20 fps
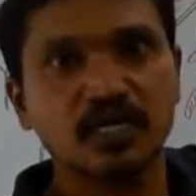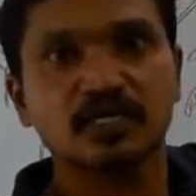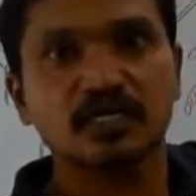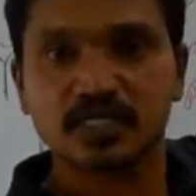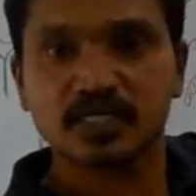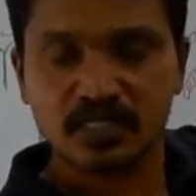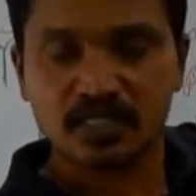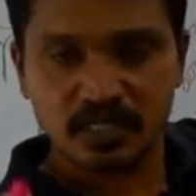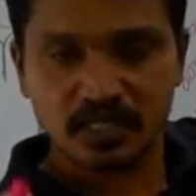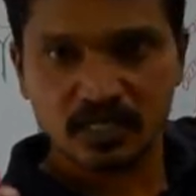
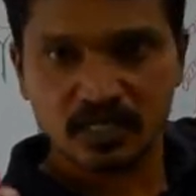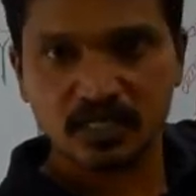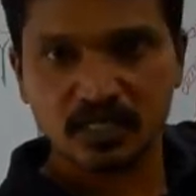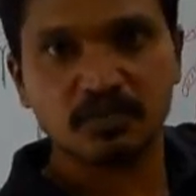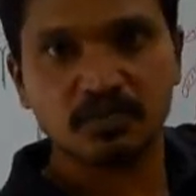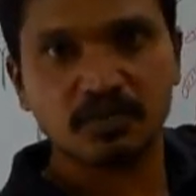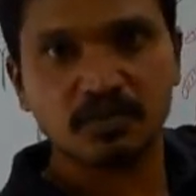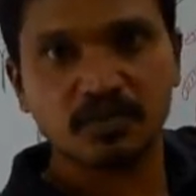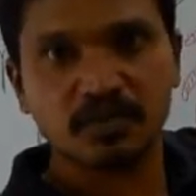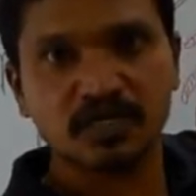Just
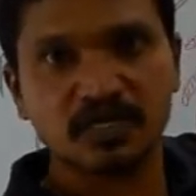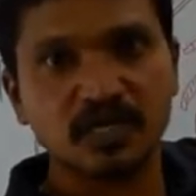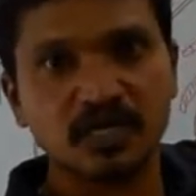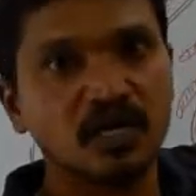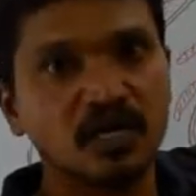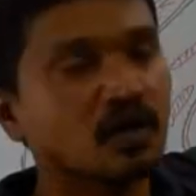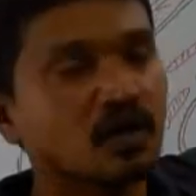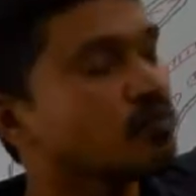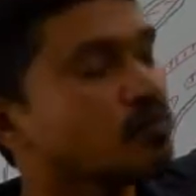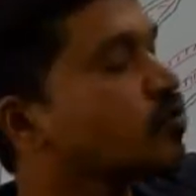remember that
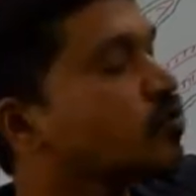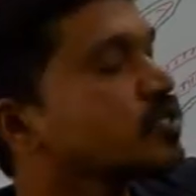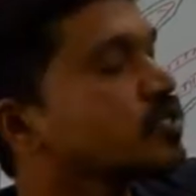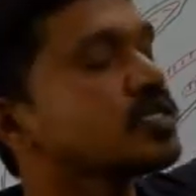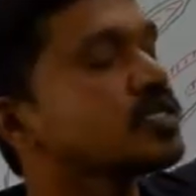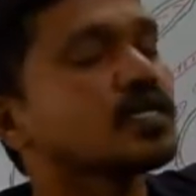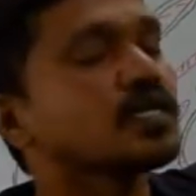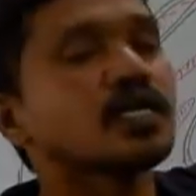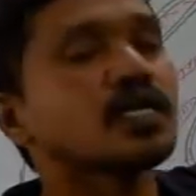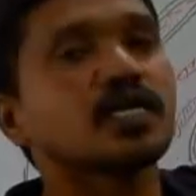
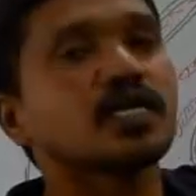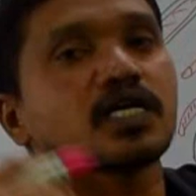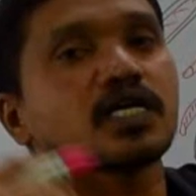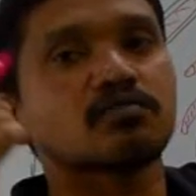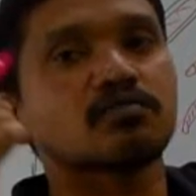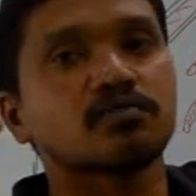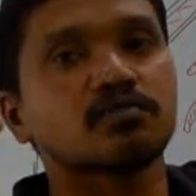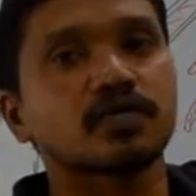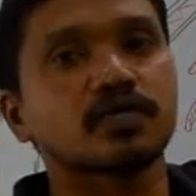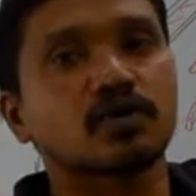posterior layer
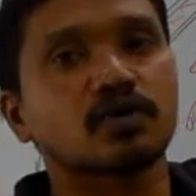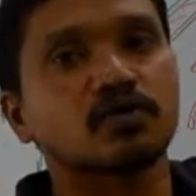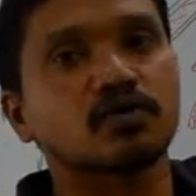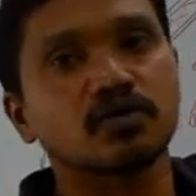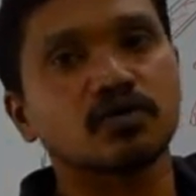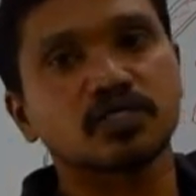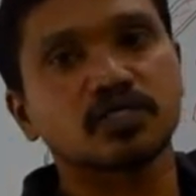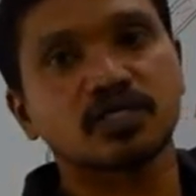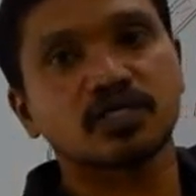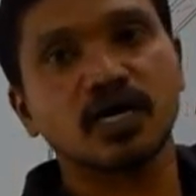will be
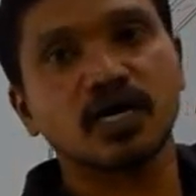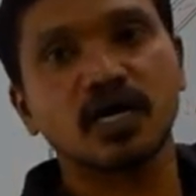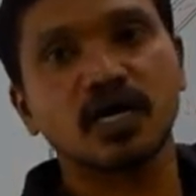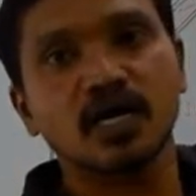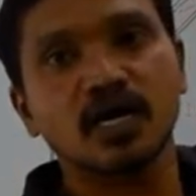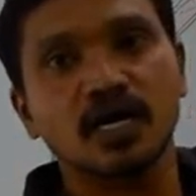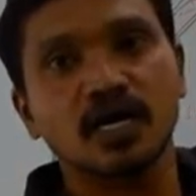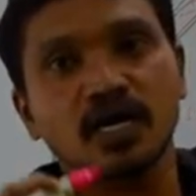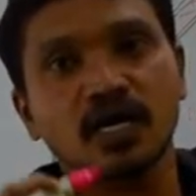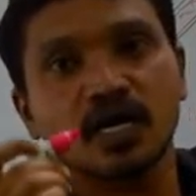enclosing the
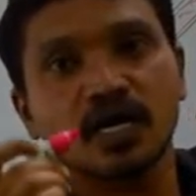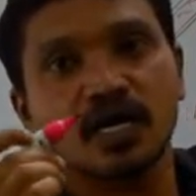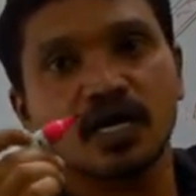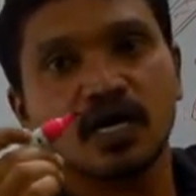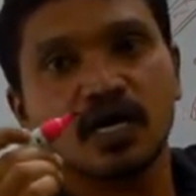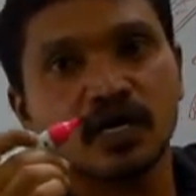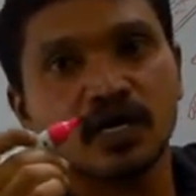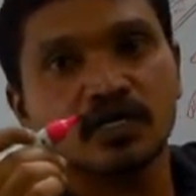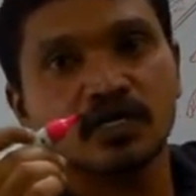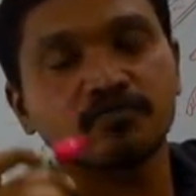
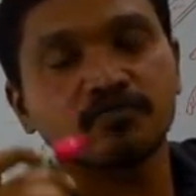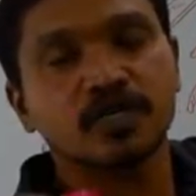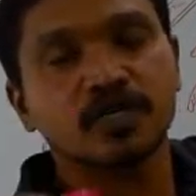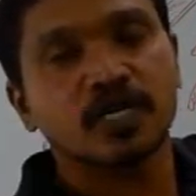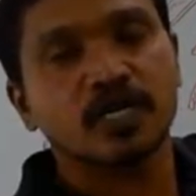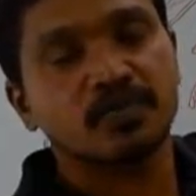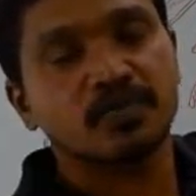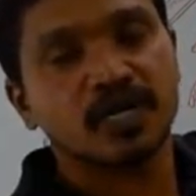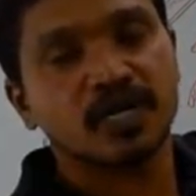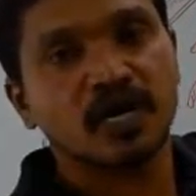inferior
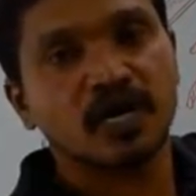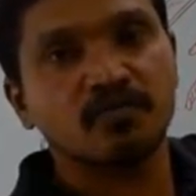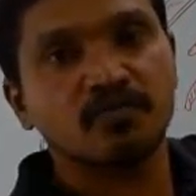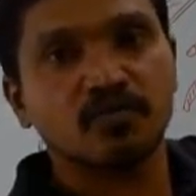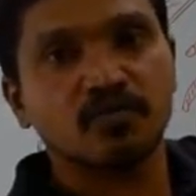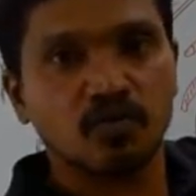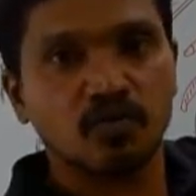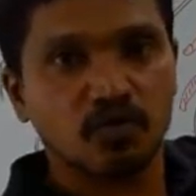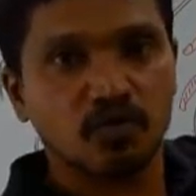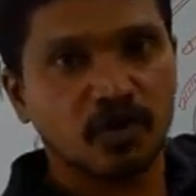belly of
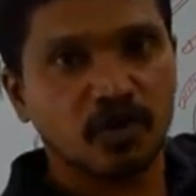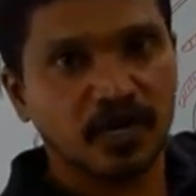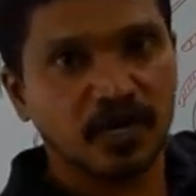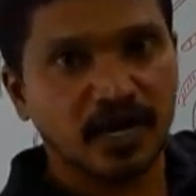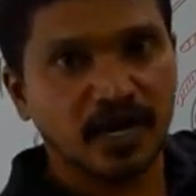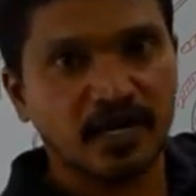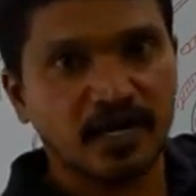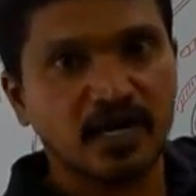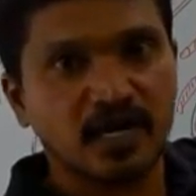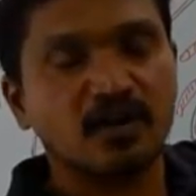
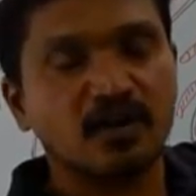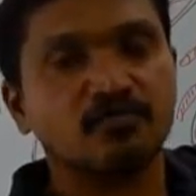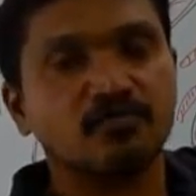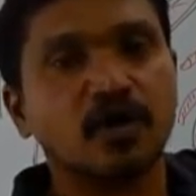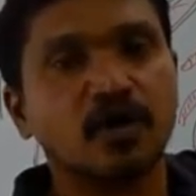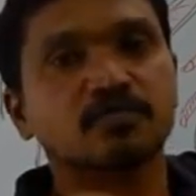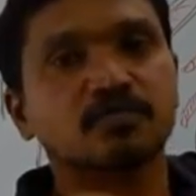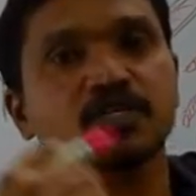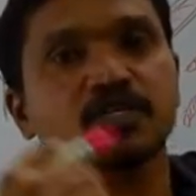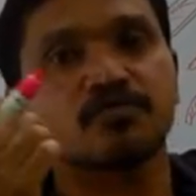omohyoid and
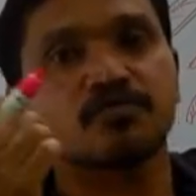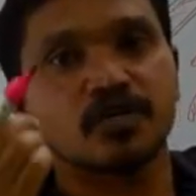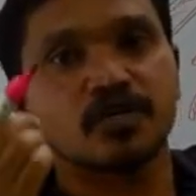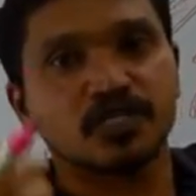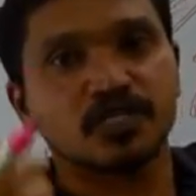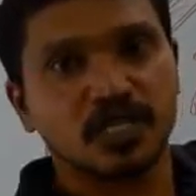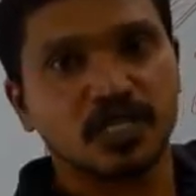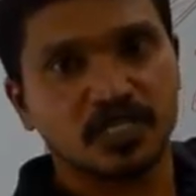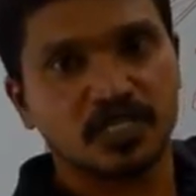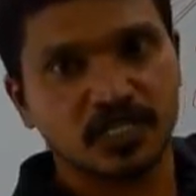forms a
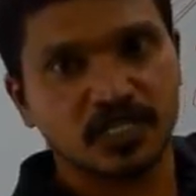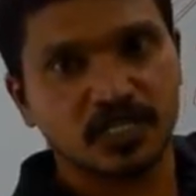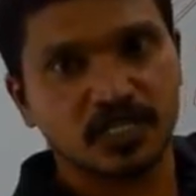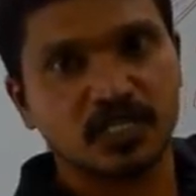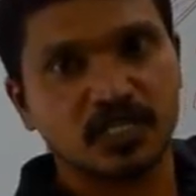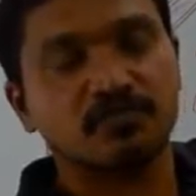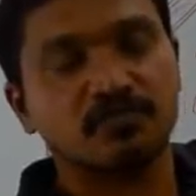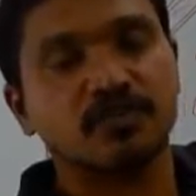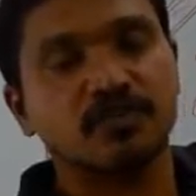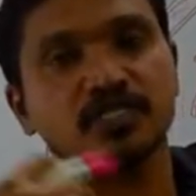facial sheath.
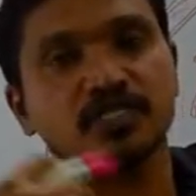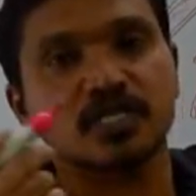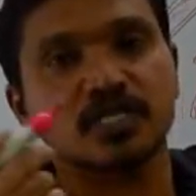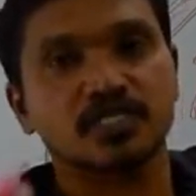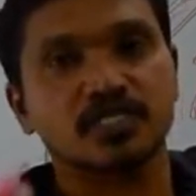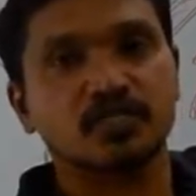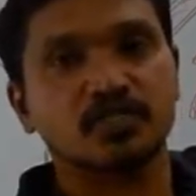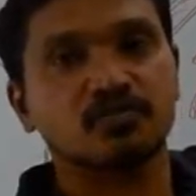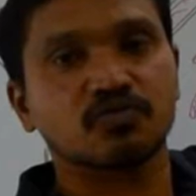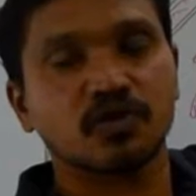That facial
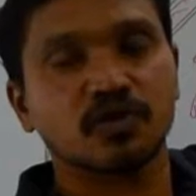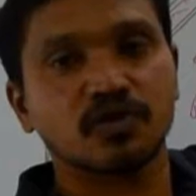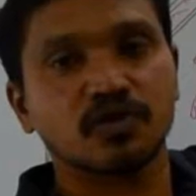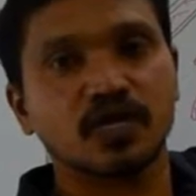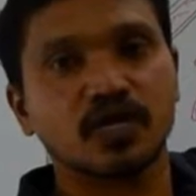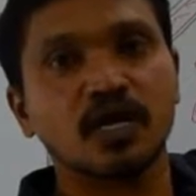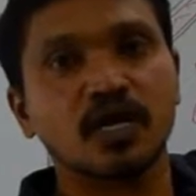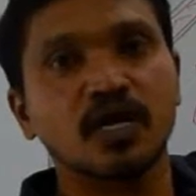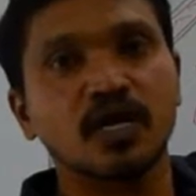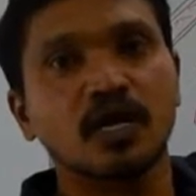sheath what we
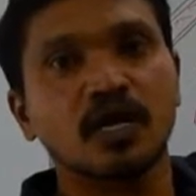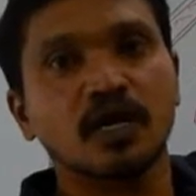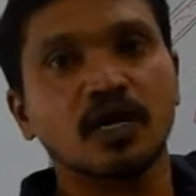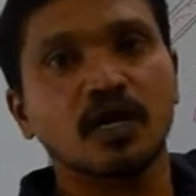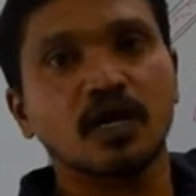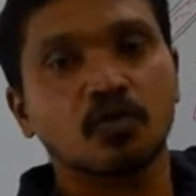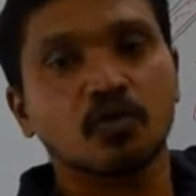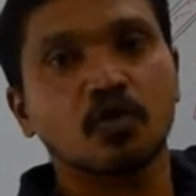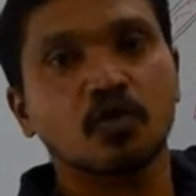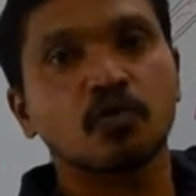call
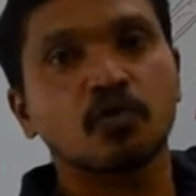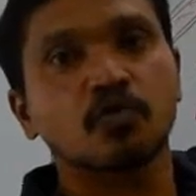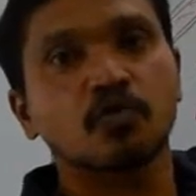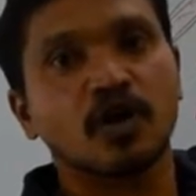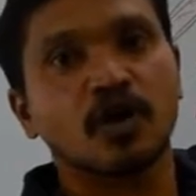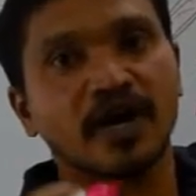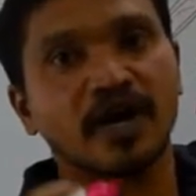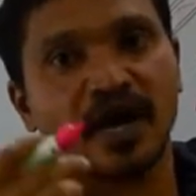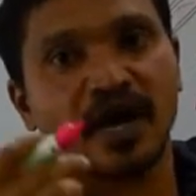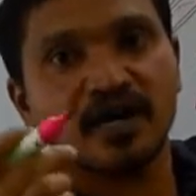
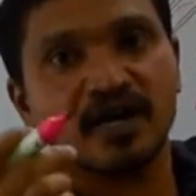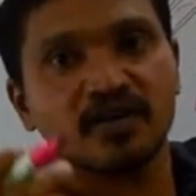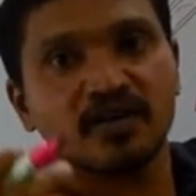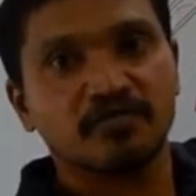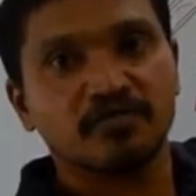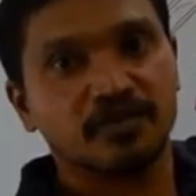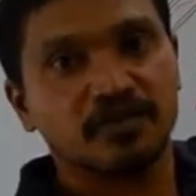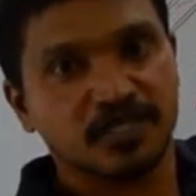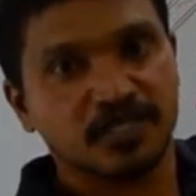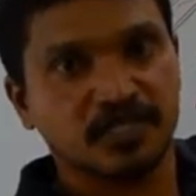omohyoid
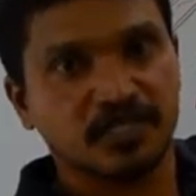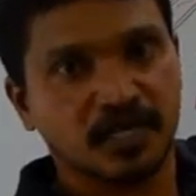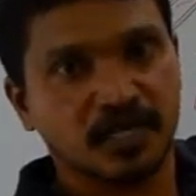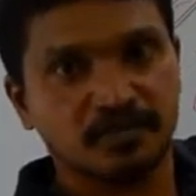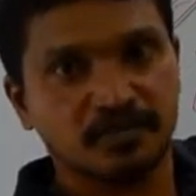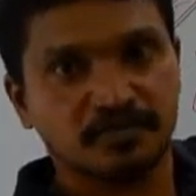fascia.